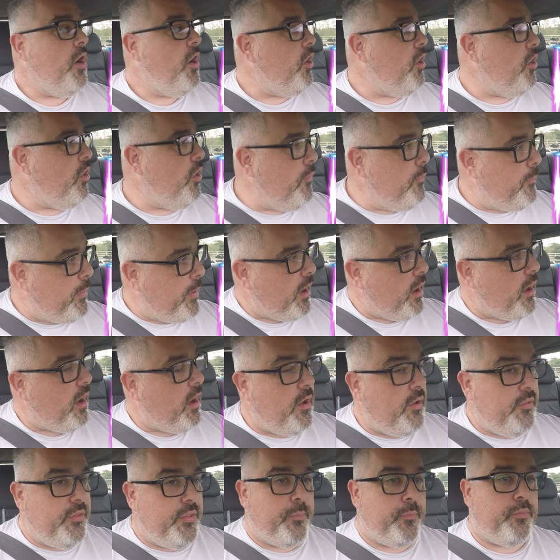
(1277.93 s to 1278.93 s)
all
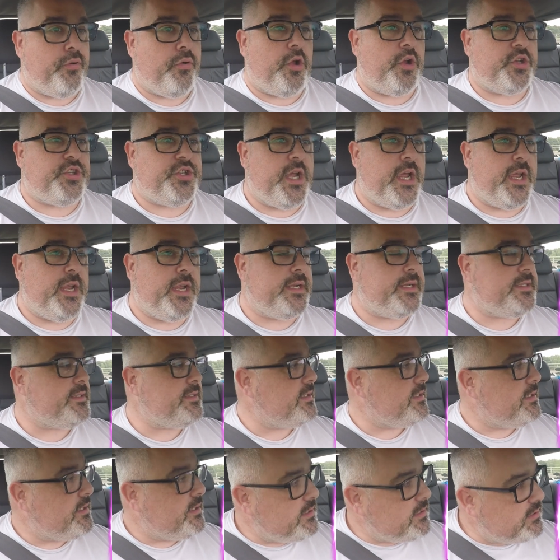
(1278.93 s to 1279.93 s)
part of the project.
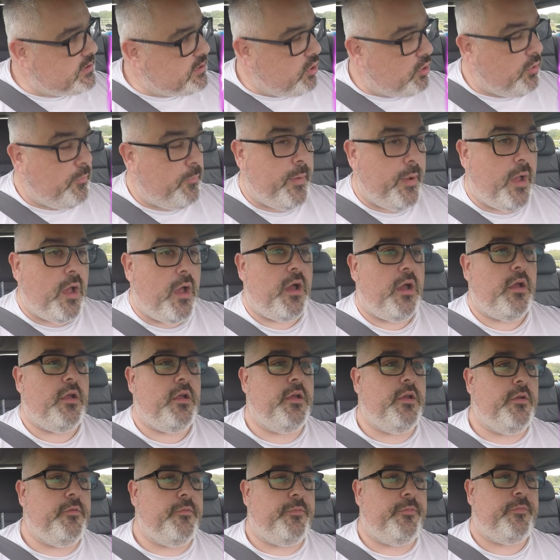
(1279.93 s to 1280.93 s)
It's all part
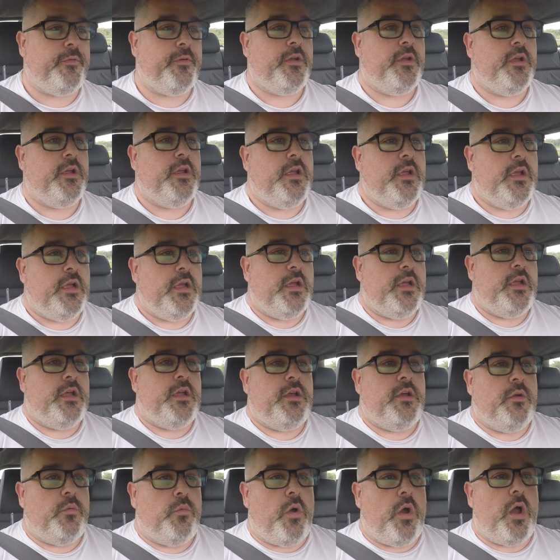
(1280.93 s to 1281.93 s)
of
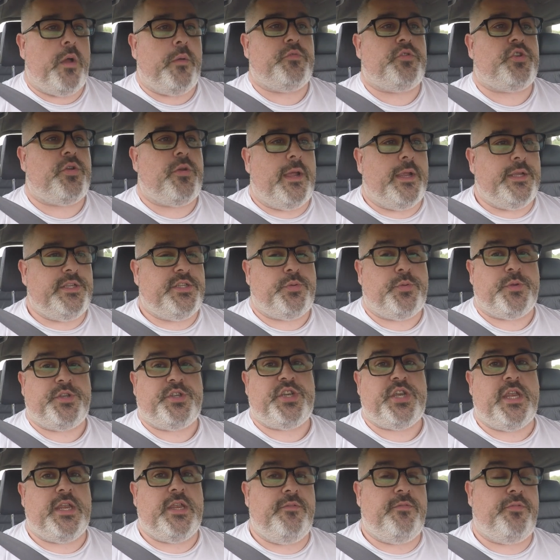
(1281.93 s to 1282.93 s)
what I'm trying to
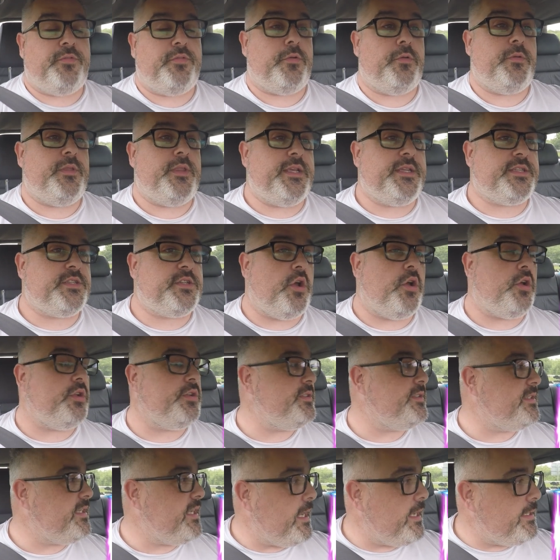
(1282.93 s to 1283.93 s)
achieve through this
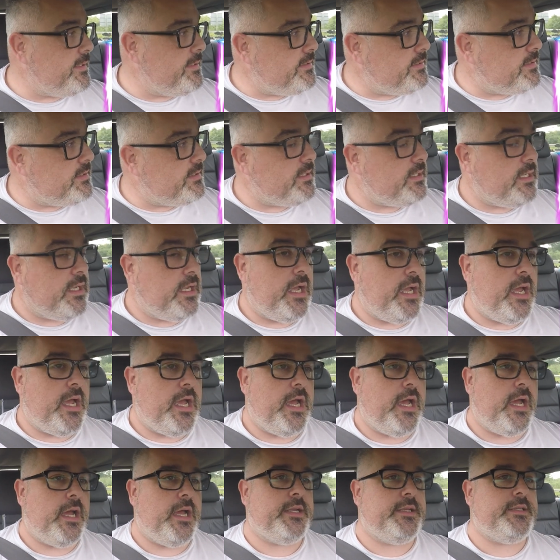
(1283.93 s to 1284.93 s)
content.
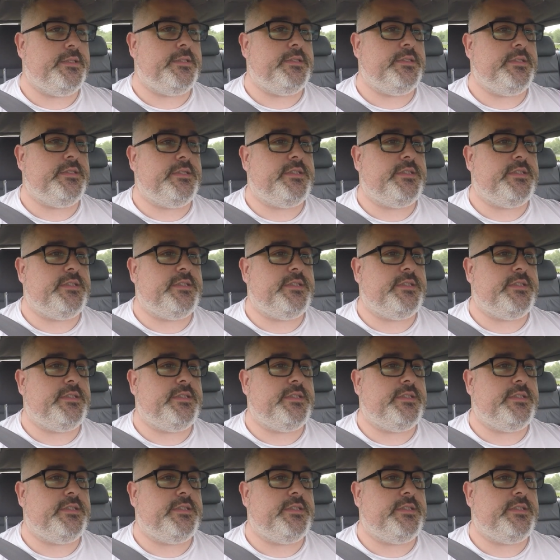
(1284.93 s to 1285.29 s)
And